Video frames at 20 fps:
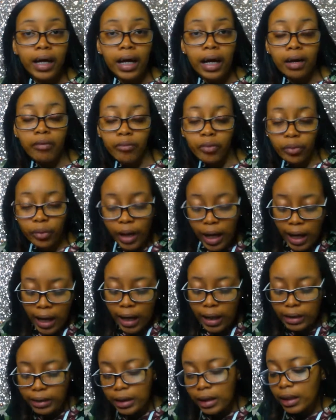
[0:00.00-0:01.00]
I have for you
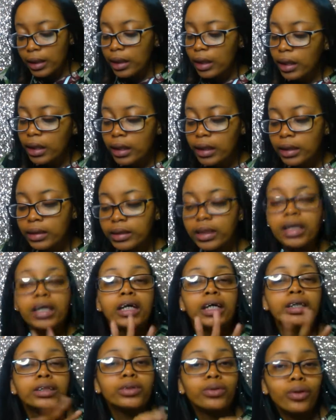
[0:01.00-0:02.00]
guys is
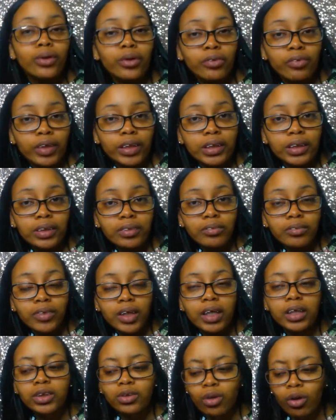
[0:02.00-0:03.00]
historical fiction.
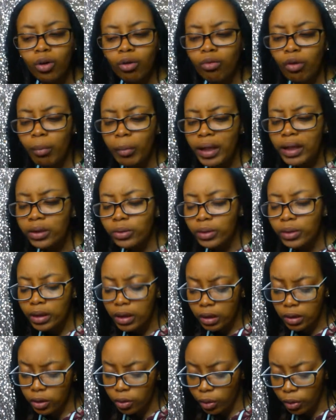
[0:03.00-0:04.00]
Historical romance,
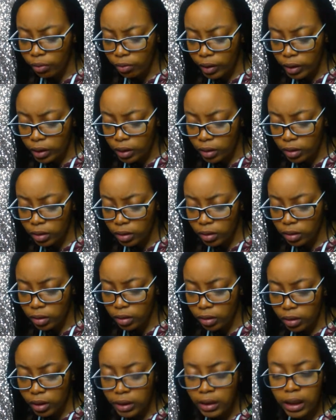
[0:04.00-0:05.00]
it historical fiction?
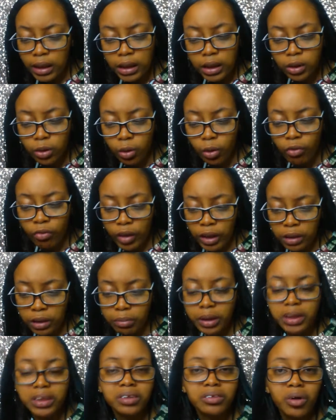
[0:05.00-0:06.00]
It says historical fiction,
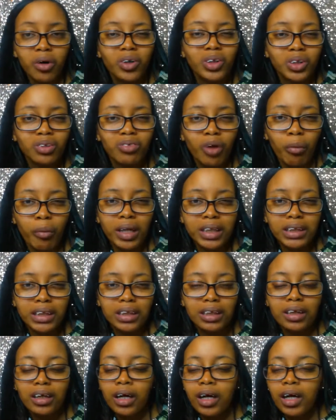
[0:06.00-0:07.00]
but it's also romance
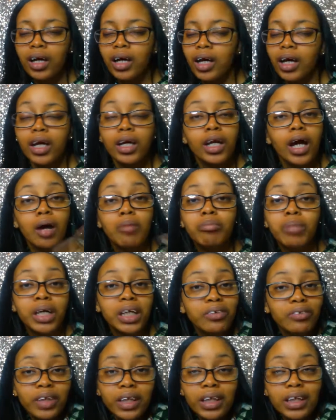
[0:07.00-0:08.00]
in it. And I'm
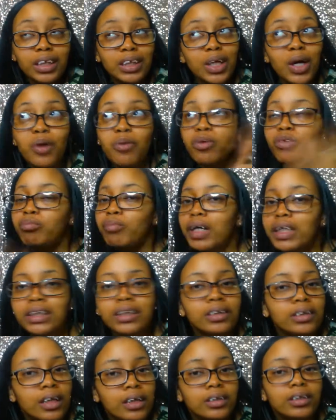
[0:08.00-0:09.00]
buddy reading this with my
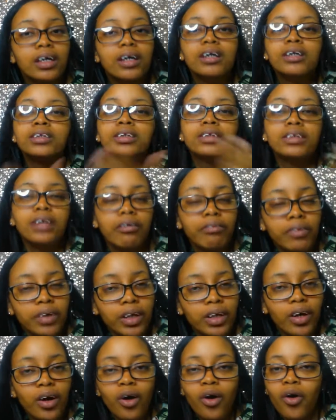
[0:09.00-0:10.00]
sis,
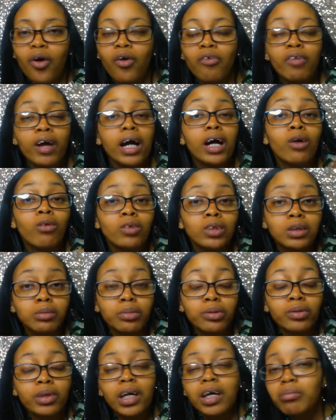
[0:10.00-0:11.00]
Stephanie, over at Quilts and
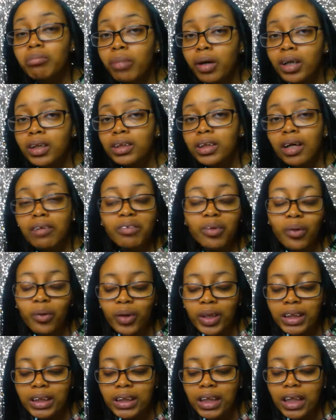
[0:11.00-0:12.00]
Beauty in Books, of
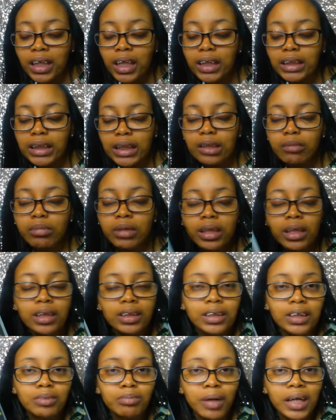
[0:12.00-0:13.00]
course. And that's going to be
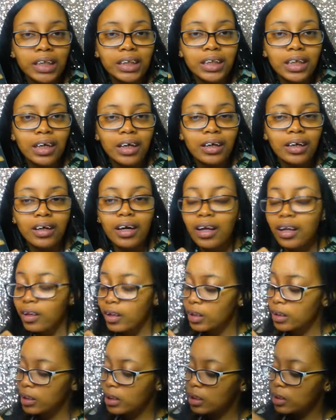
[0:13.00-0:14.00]
Spice King.
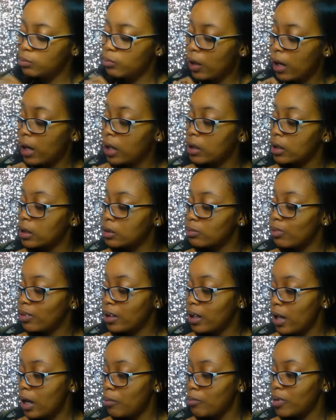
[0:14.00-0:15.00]
This is by Elizabeth
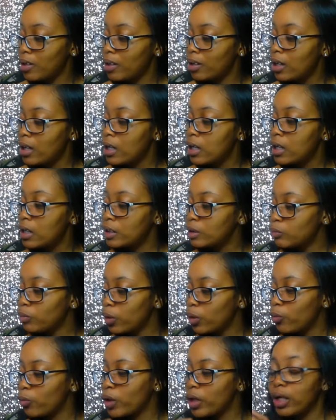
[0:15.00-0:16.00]
Camden. It's
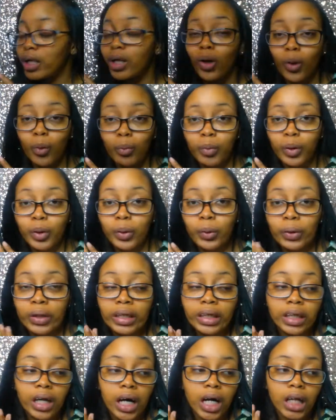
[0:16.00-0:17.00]
book one in Hope and
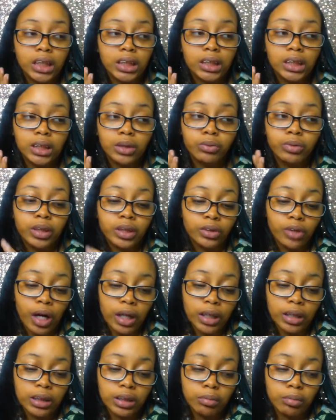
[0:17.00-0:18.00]
Glory. And honestly, what
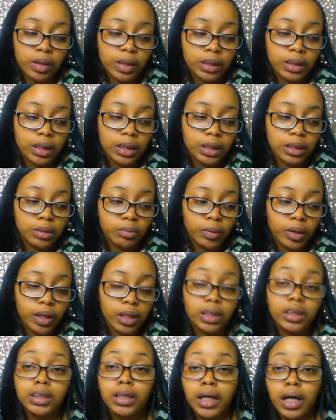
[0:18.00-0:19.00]
attracted to me to this book
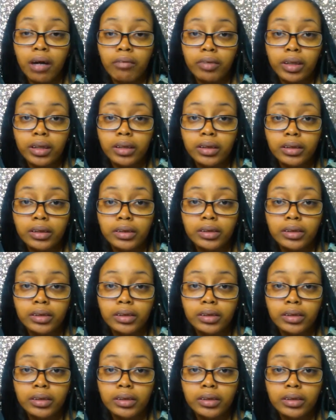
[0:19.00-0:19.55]
is the cover.